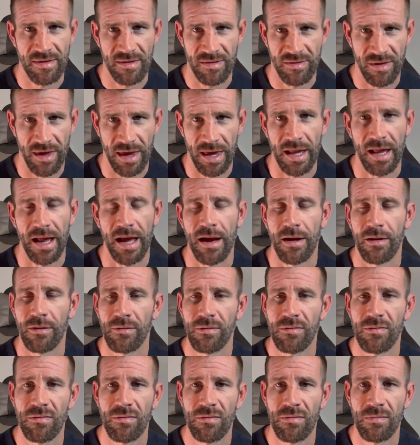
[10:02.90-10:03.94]
to that
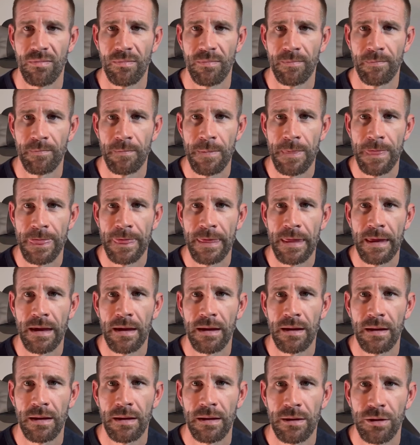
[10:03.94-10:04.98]
house.
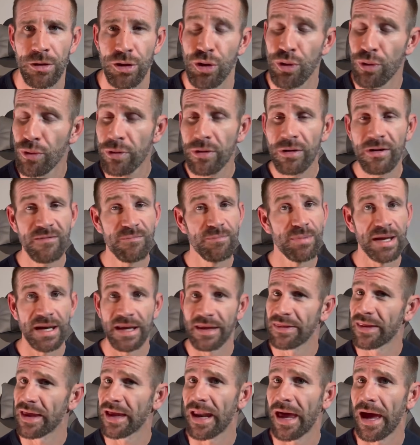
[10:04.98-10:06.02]
You could have been
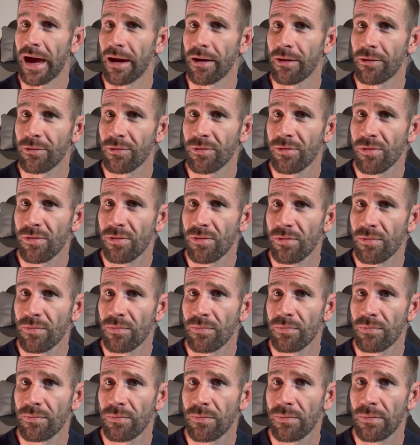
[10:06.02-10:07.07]
at that house
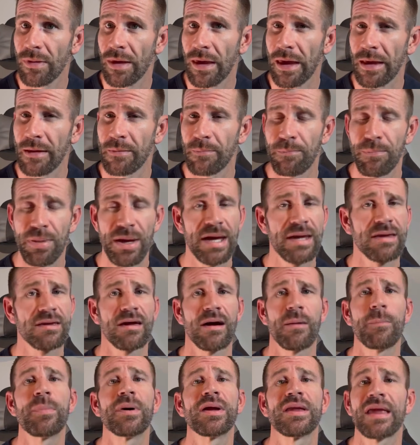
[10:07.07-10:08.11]
and picked
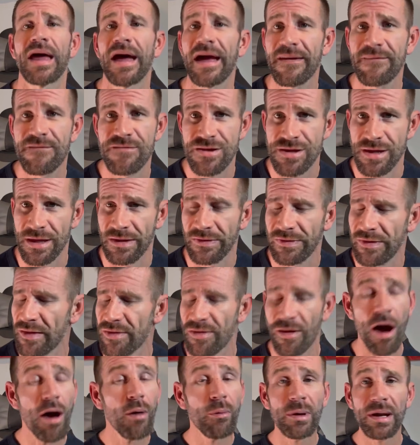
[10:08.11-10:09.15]
up a knife sheath that's
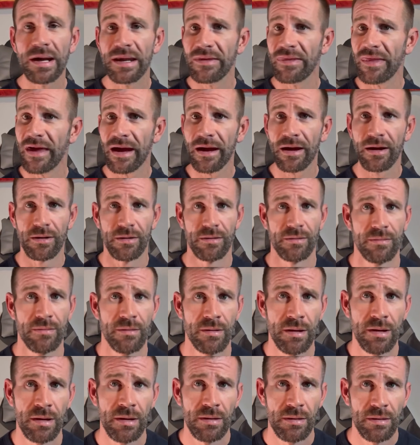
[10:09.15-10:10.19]
already there.
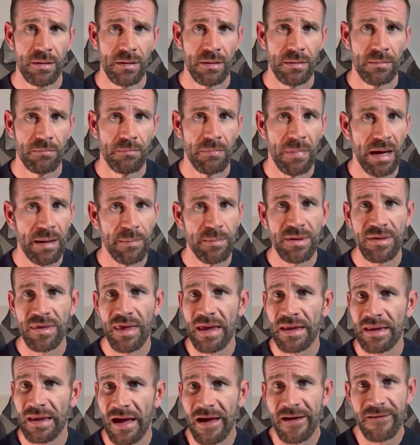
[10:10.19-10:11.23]
Maybe
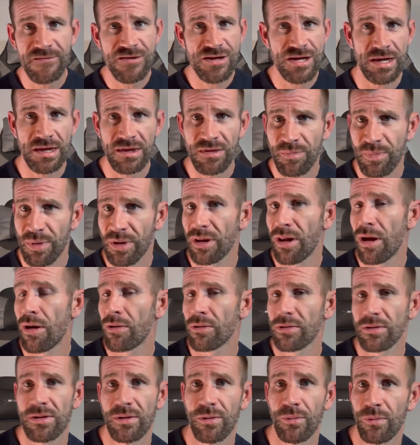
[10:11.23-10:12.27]
that knife sheath
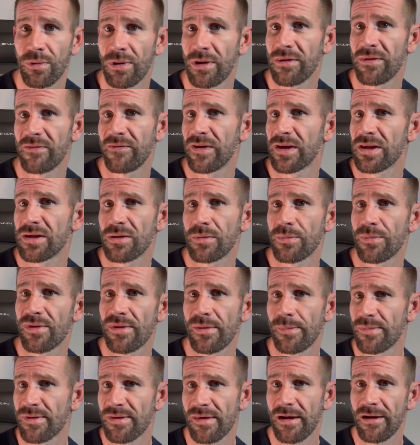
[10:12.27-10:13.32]
belonged to one of the victims
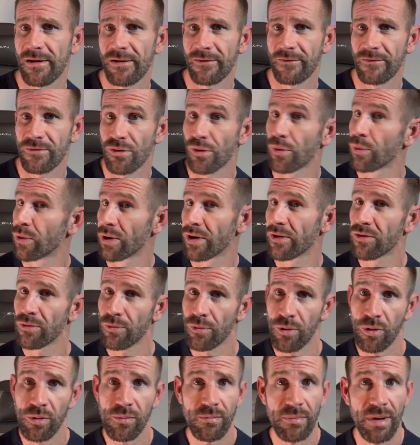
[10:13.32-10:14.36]
themselves or one of the
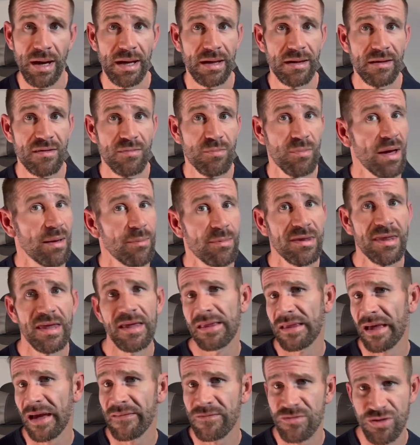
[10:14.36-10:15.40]
roommates. Maybe that
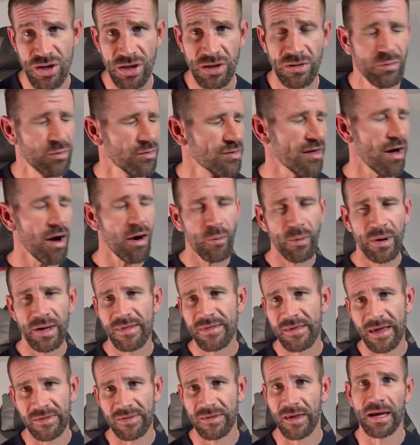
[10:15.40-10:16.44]
knife sheath was always
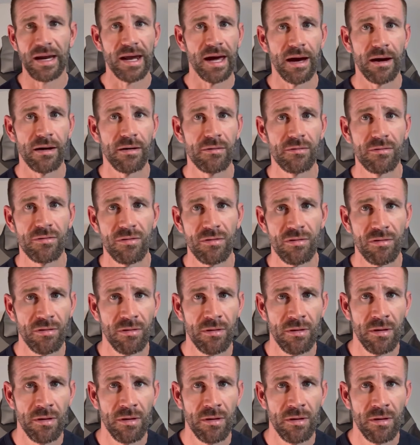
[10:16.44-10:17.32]
at that house